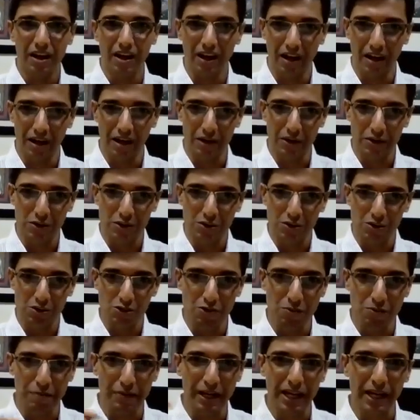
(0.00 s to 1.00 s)
uh,
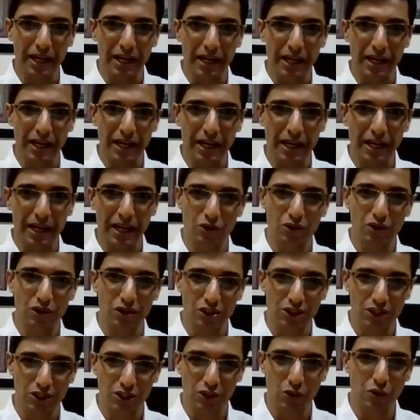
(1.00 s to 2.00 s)
to pick up the
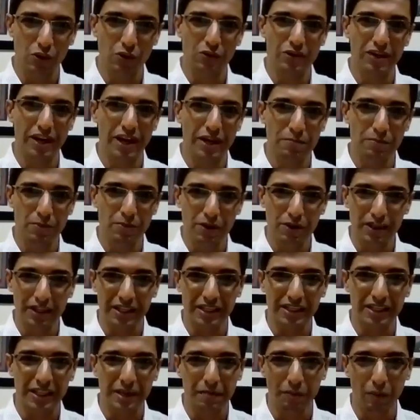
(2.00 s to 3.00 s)
stone and put it
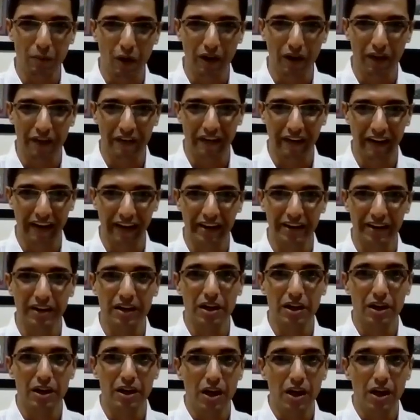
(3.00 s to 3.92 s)
in the pot, right?